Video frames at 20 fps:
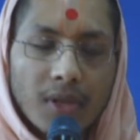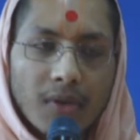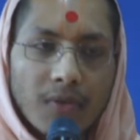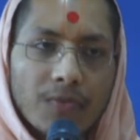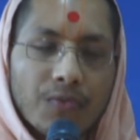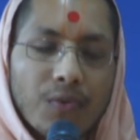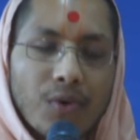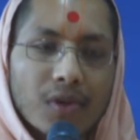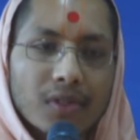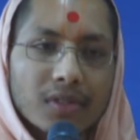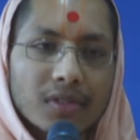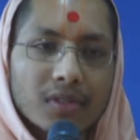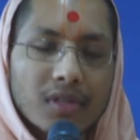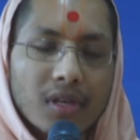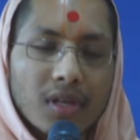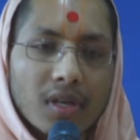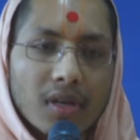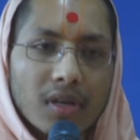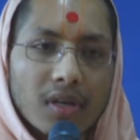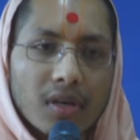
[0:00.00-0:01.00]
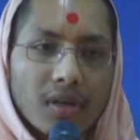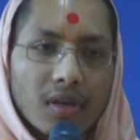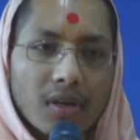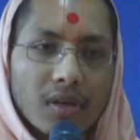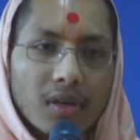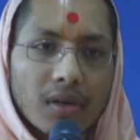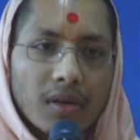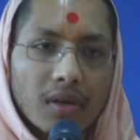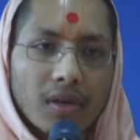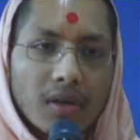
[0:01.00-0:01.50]
first she
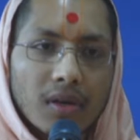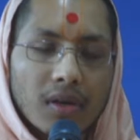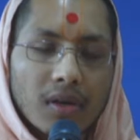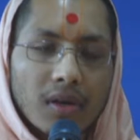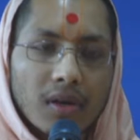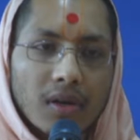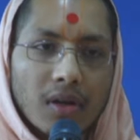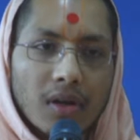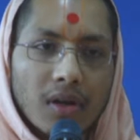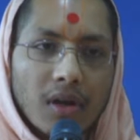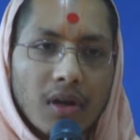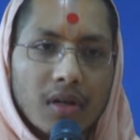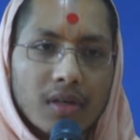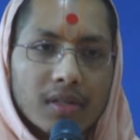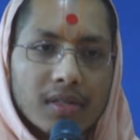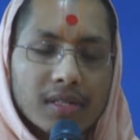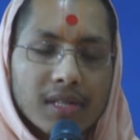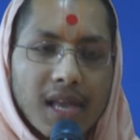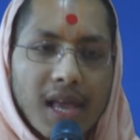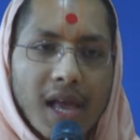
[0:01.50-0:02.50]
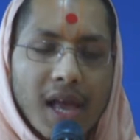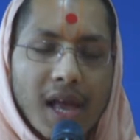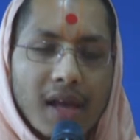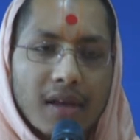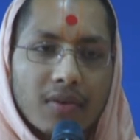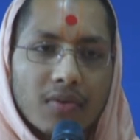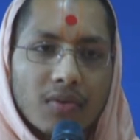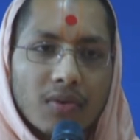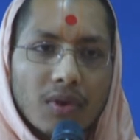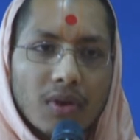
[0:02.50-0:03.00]

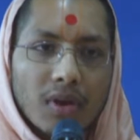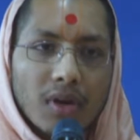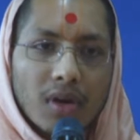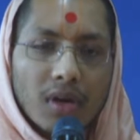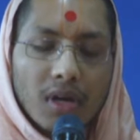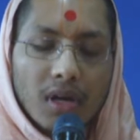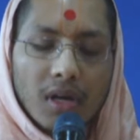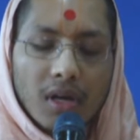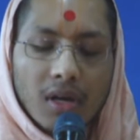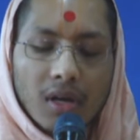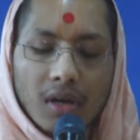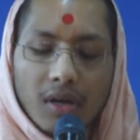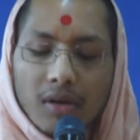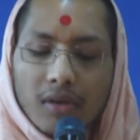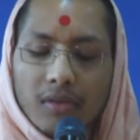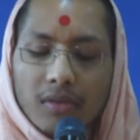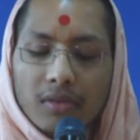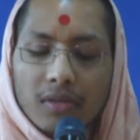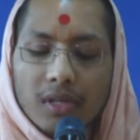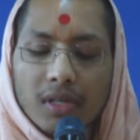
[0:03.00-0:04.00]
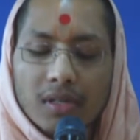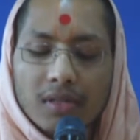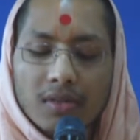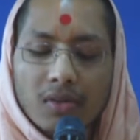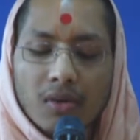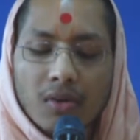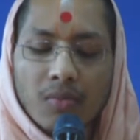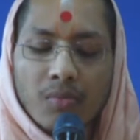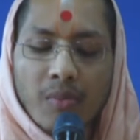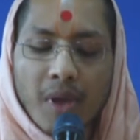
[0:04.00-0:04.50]
had
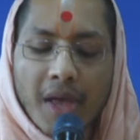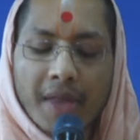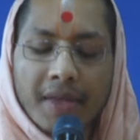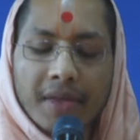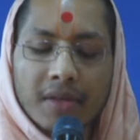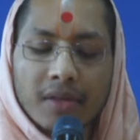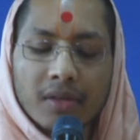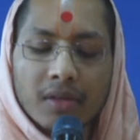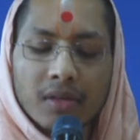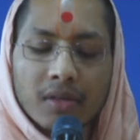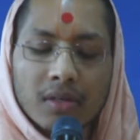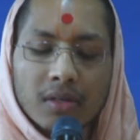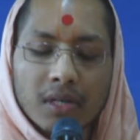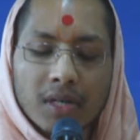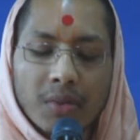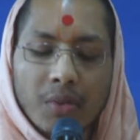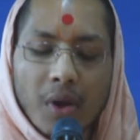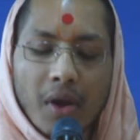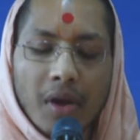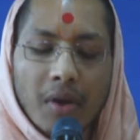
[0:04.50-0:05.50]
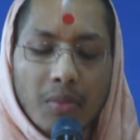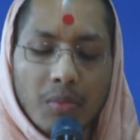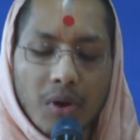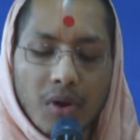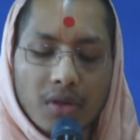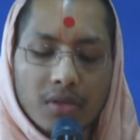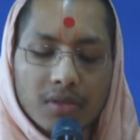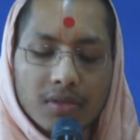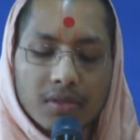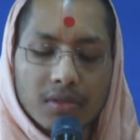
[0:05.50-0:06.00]
darshan of many other divine
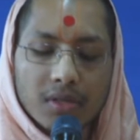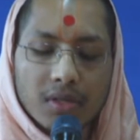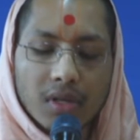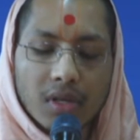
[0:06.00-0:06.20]
abodes.